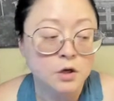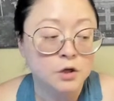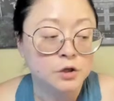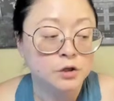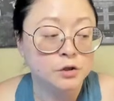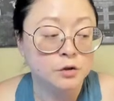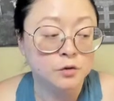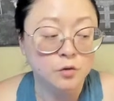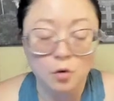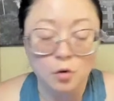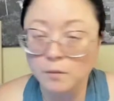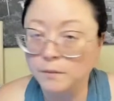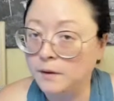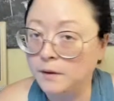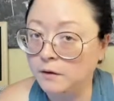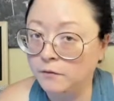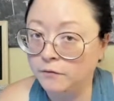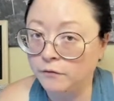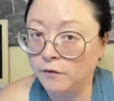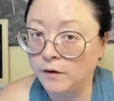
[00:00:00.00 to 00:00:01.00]
So
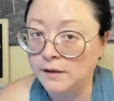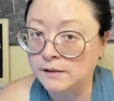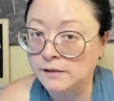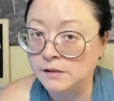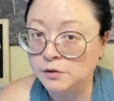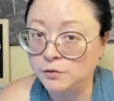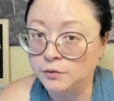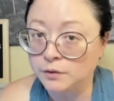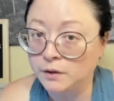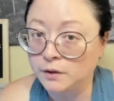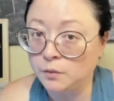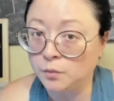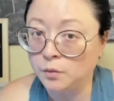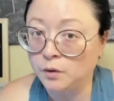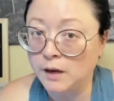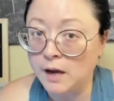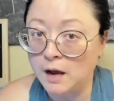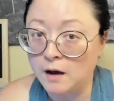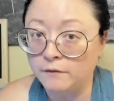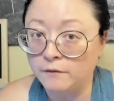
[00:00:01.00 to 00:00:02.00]
Normandy, France is really
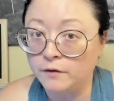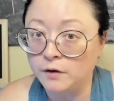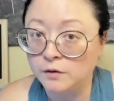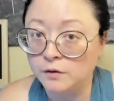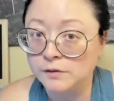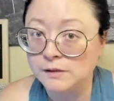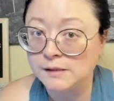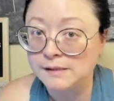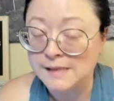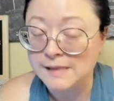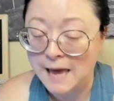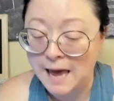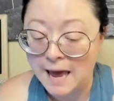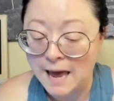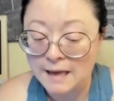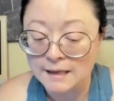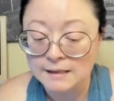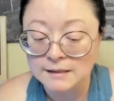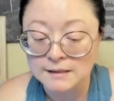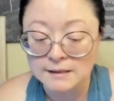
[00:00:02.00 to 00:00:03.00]
where Calvados is
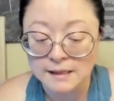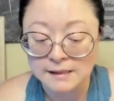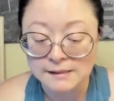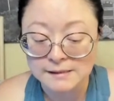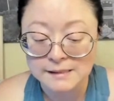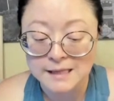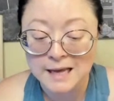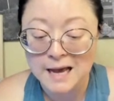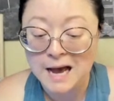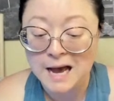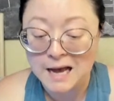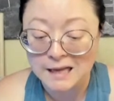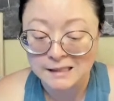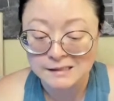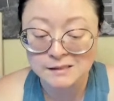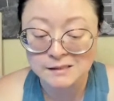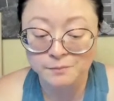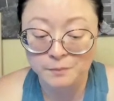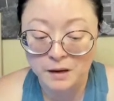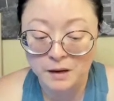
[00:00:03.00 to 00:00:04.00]
at. That's the hot
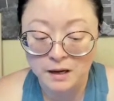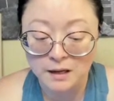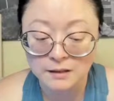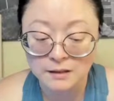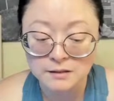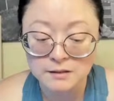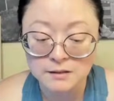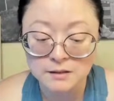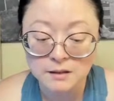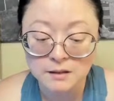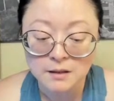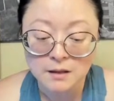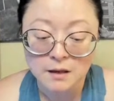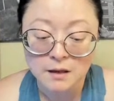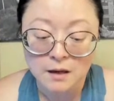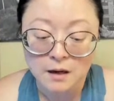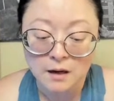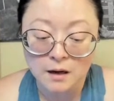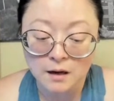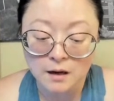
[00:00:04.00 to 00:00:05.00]
spot.
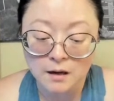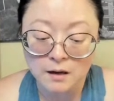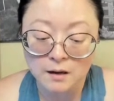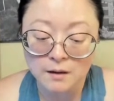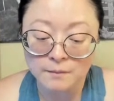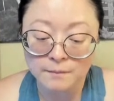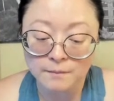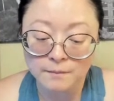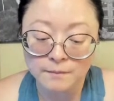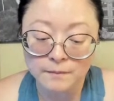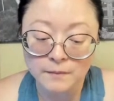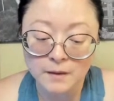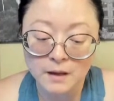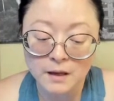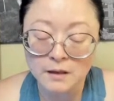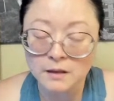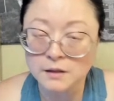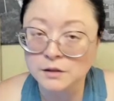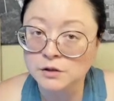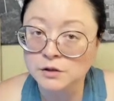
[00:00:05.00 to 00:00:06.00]
And
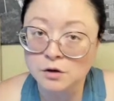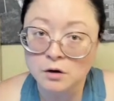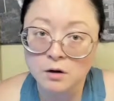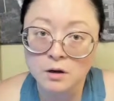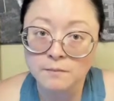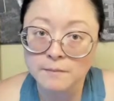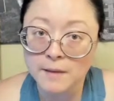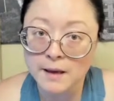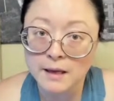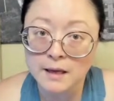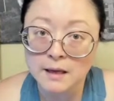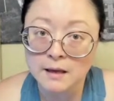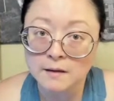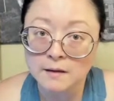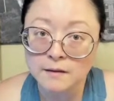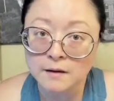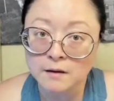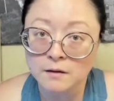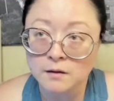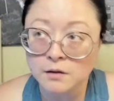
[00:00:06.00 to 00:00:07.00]
he started making
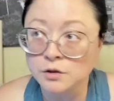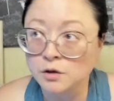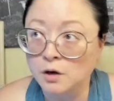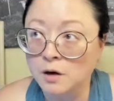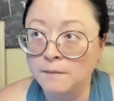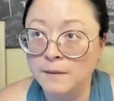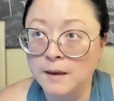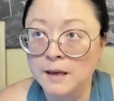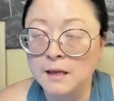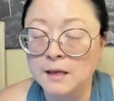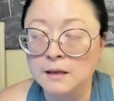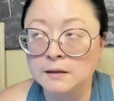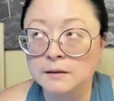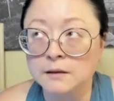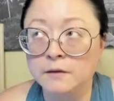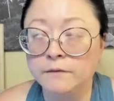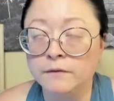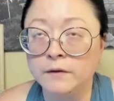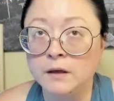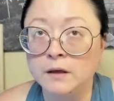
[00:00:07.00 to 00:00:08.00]
it there and he started making a
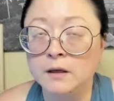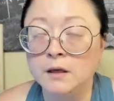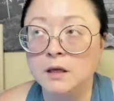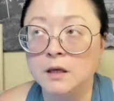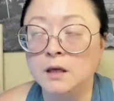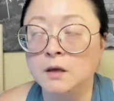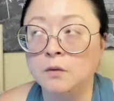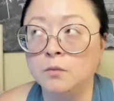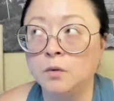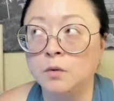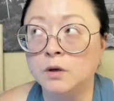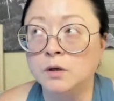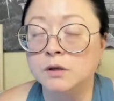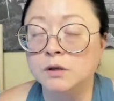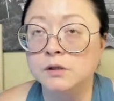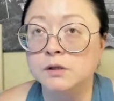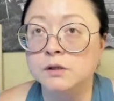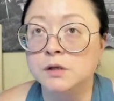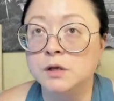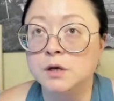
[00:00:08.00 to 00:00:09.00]
living. He
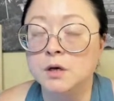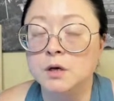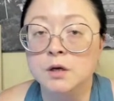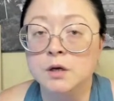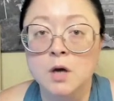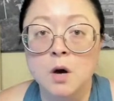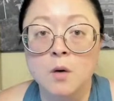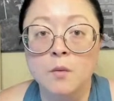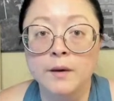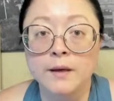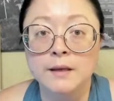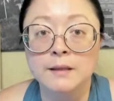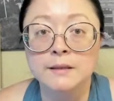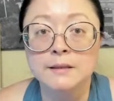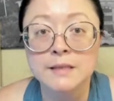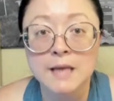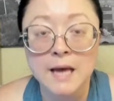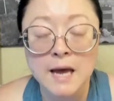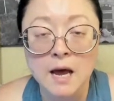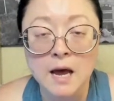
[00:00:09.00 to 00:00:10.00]
was going in
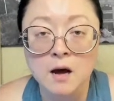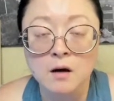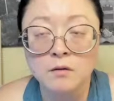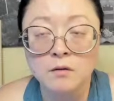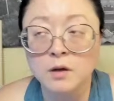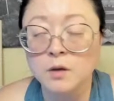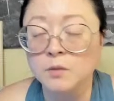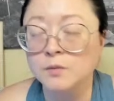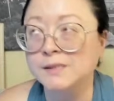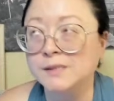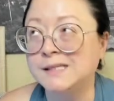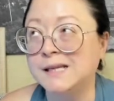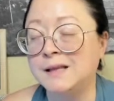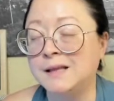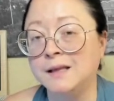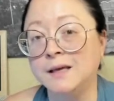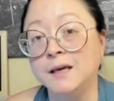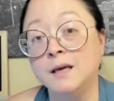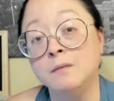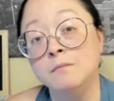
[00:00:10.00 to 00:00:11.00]
town, he was
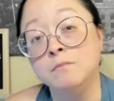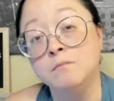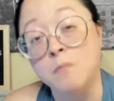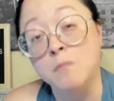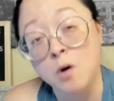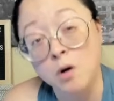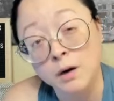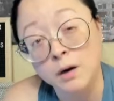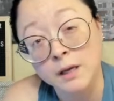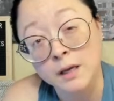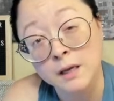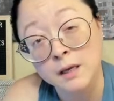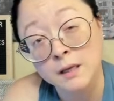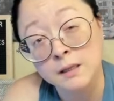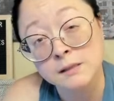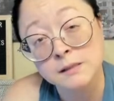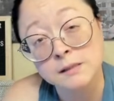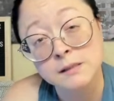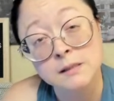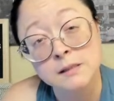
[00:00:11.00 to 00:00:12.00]
selling it in
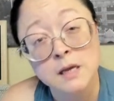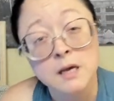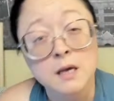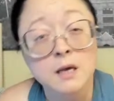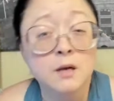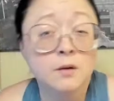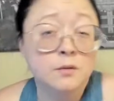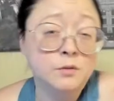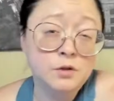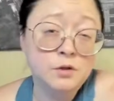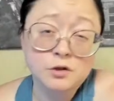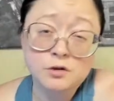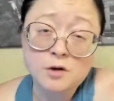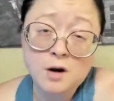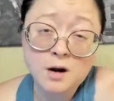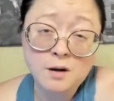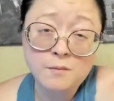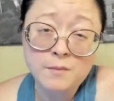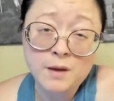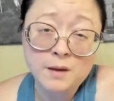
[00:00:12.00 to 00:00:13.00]
markets. He was just
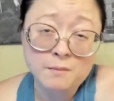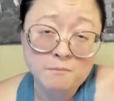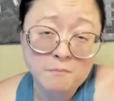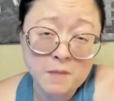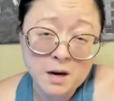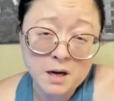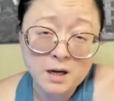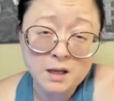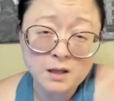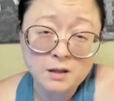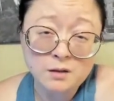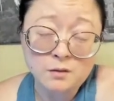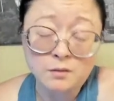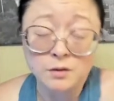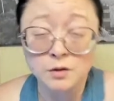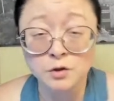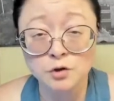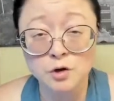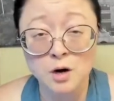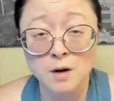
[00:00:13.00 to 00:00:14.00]
trying to make money,
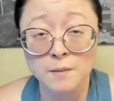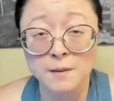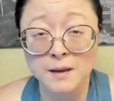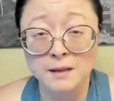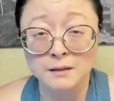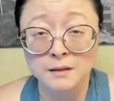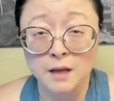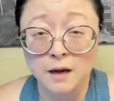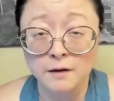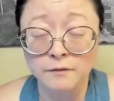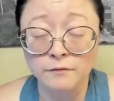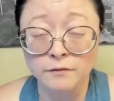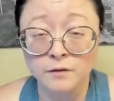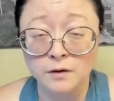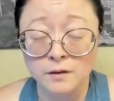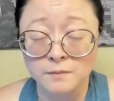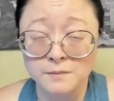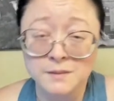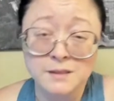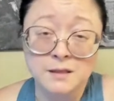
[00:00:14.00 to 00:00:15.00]
he was trying to make a life for
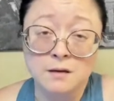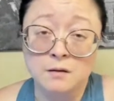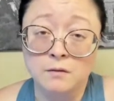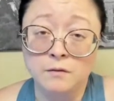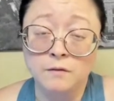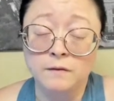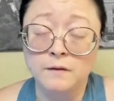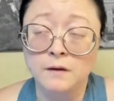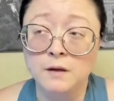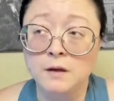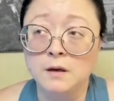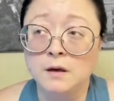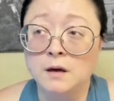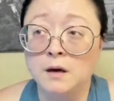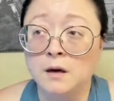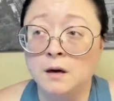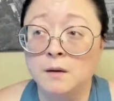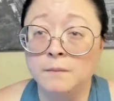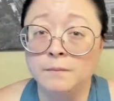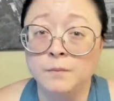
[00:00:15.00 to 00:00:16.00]
himself.
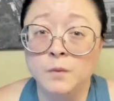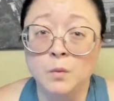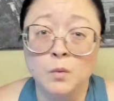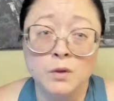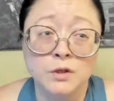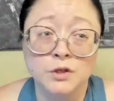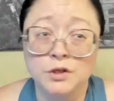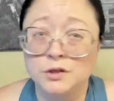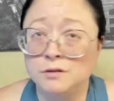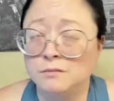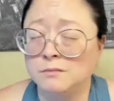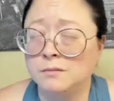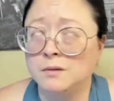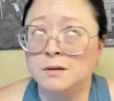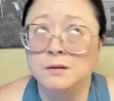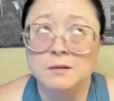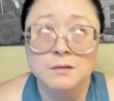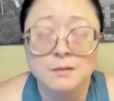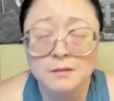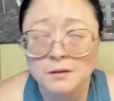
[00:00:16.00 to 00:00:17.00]
Which
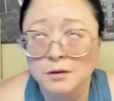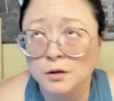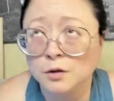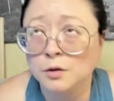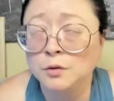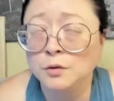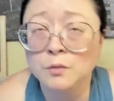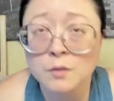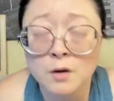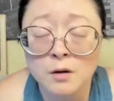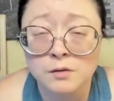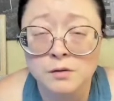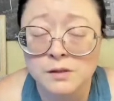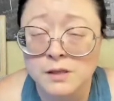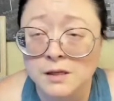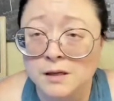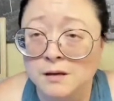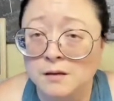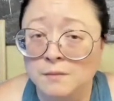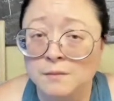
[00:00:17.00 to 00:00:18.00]
kudos
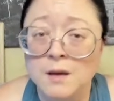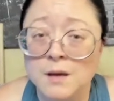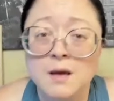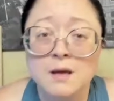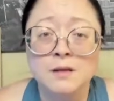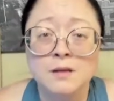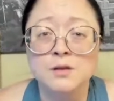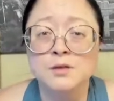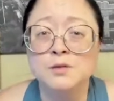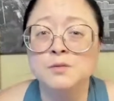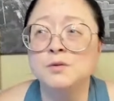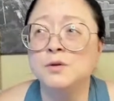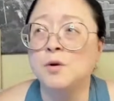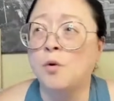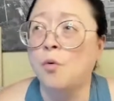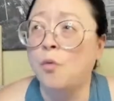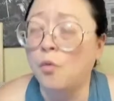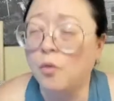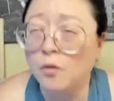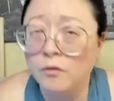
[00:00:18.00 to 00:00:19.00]
to him. This dude's an
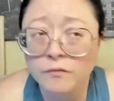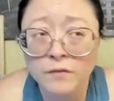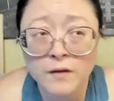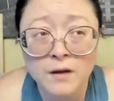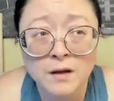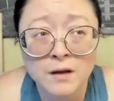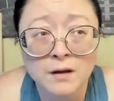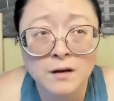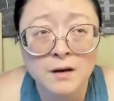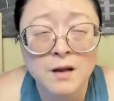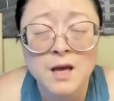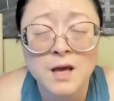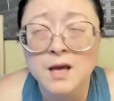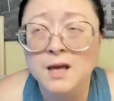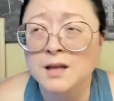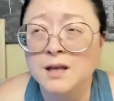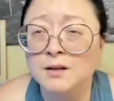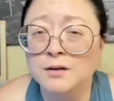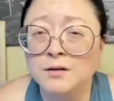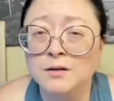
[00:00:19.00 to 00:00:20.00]
orphan.
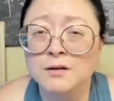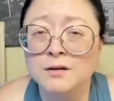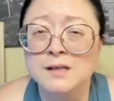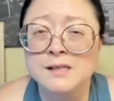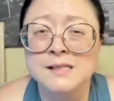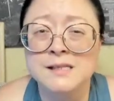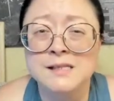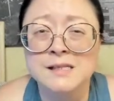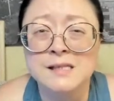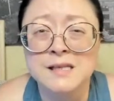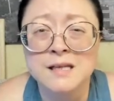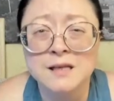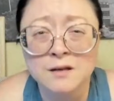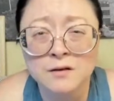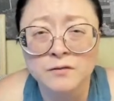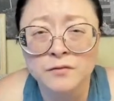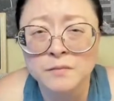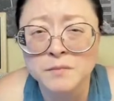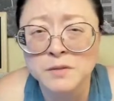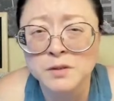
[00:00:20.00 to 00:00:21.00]
He learned a
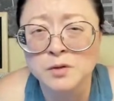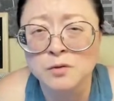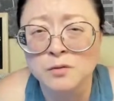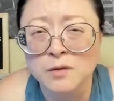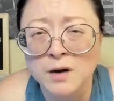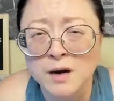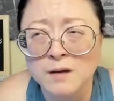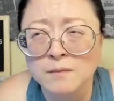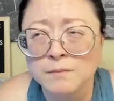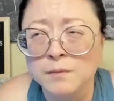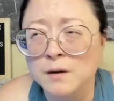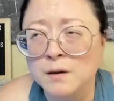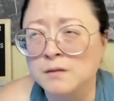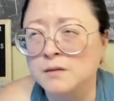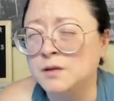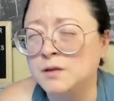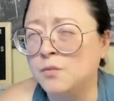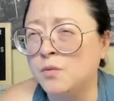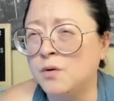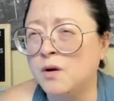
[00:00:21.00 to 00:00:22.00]
skill from his
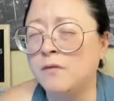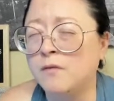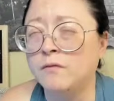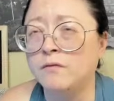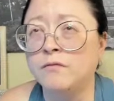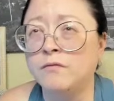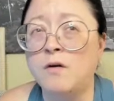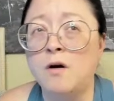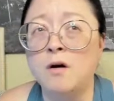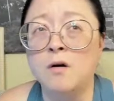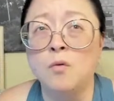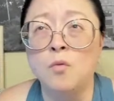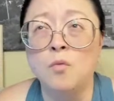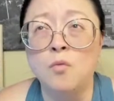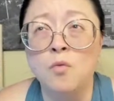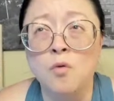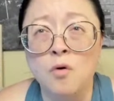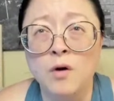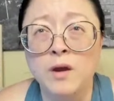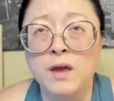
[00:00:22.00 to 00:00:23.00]
grandparents. He went off and fought a war.